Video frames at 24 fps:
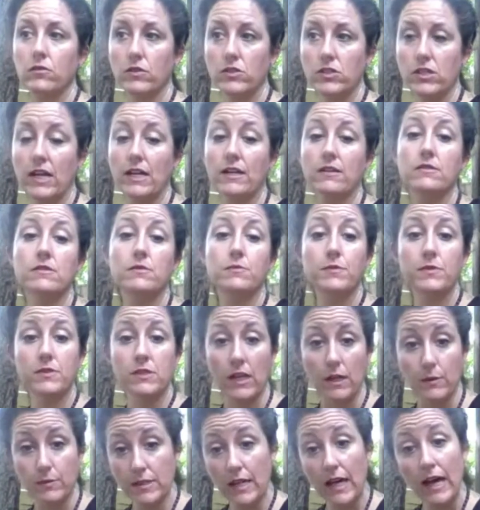with James
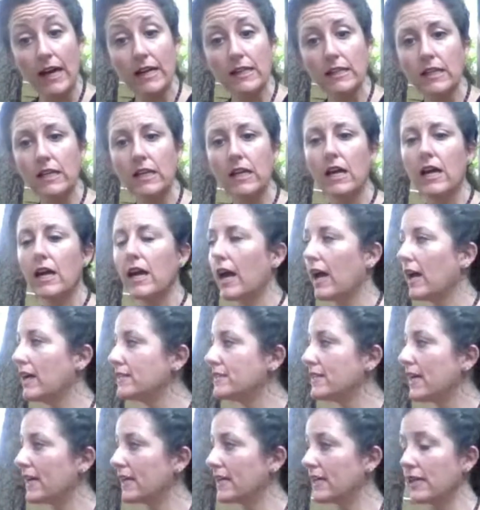Cagney,
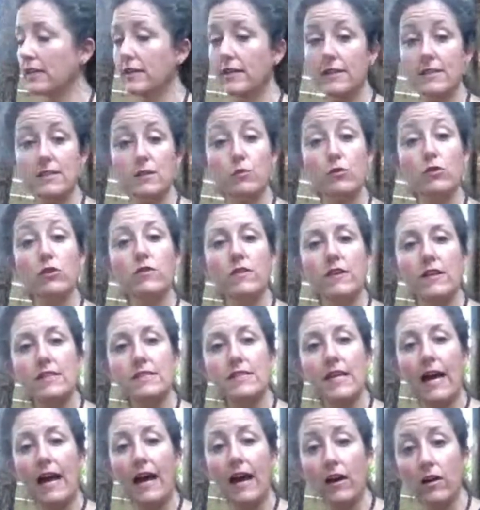and taking these
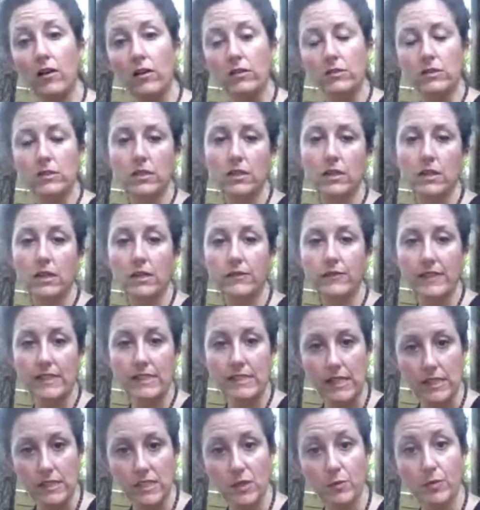movies out of
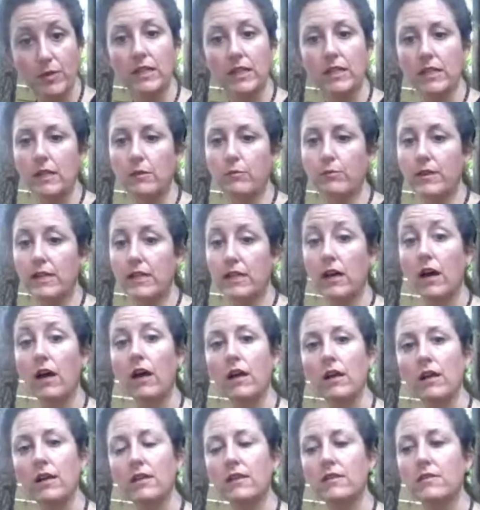accessibility
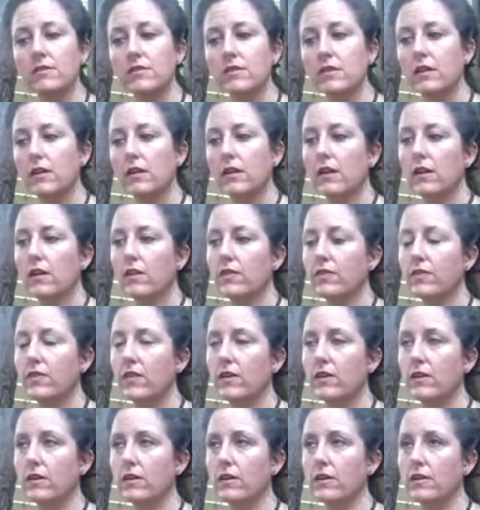because
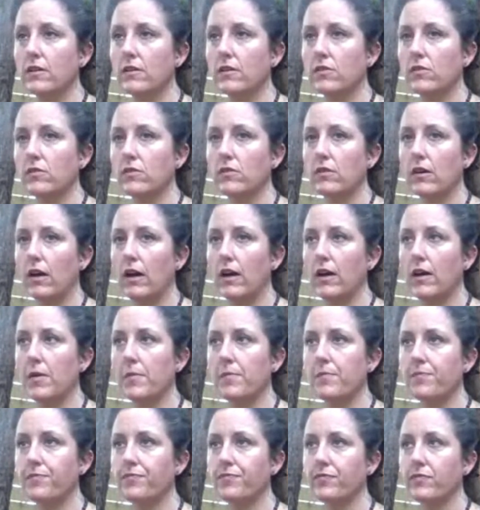the
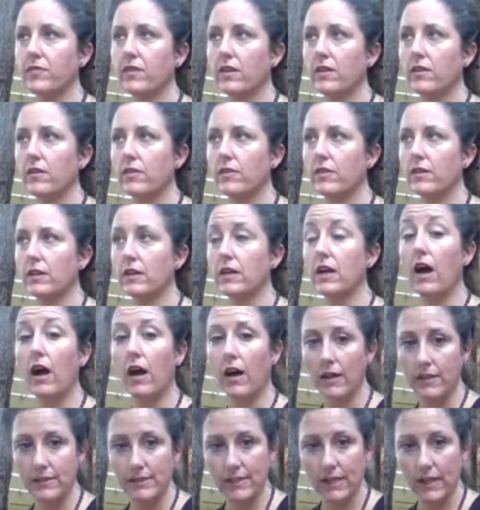
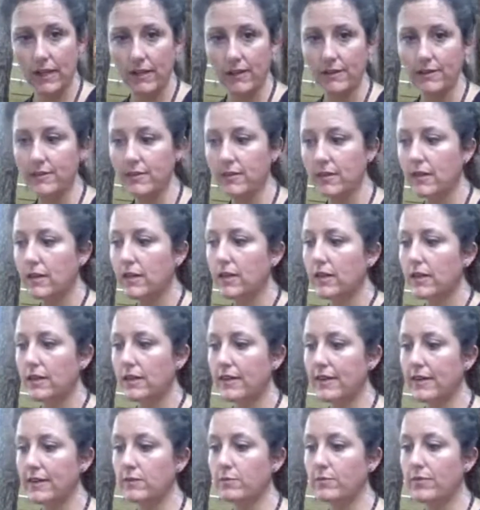content
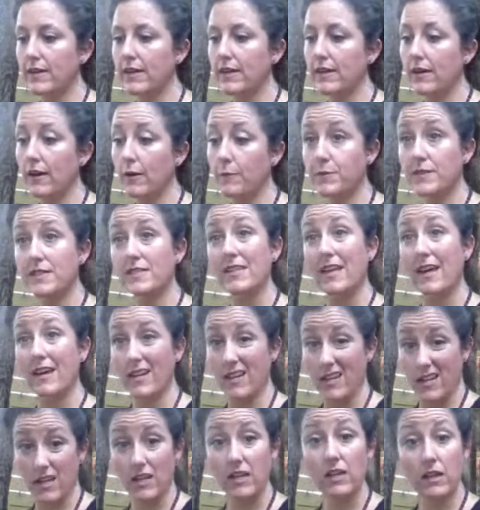can be
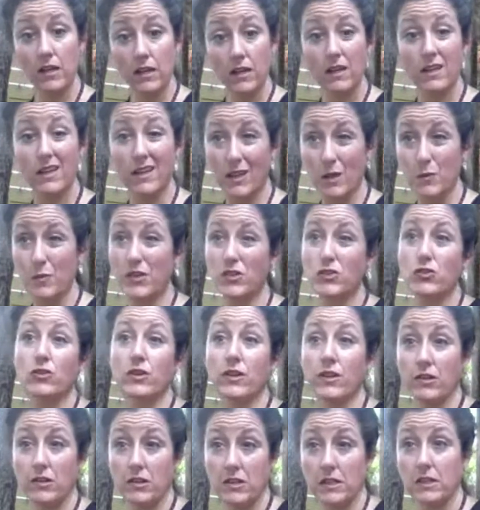upsetting. It could be
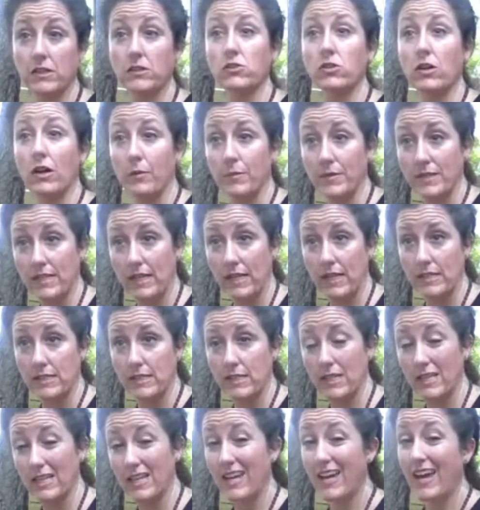triggering and
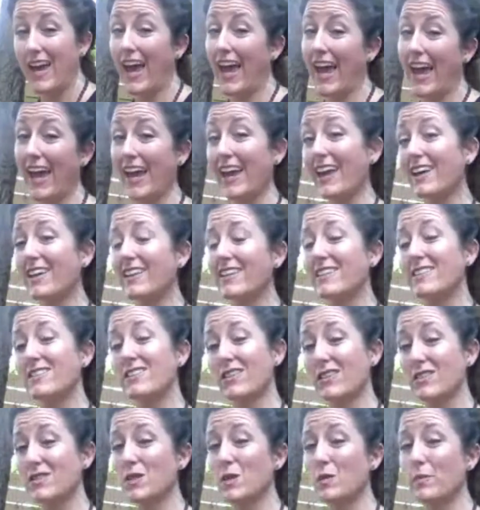traumatizing, and it's
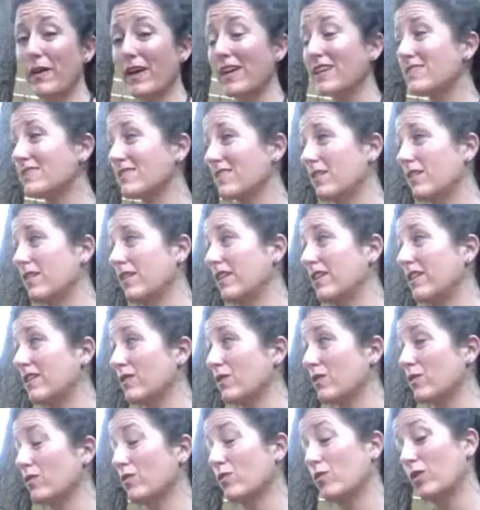also based on
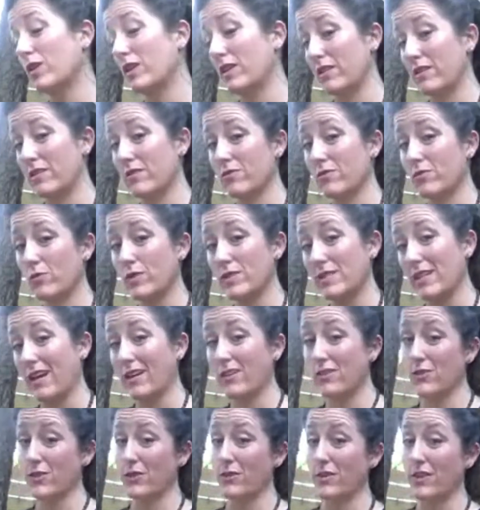what was
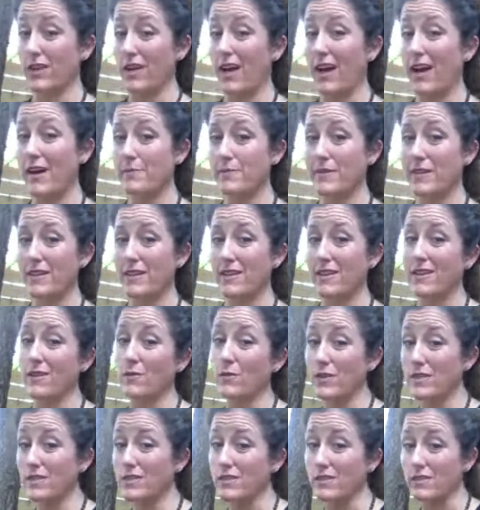actually really happening and
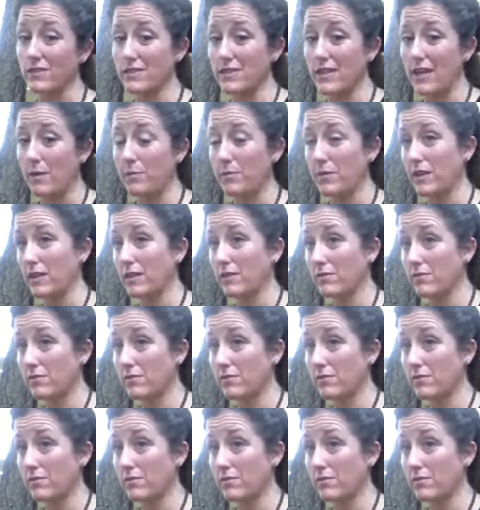what still is happening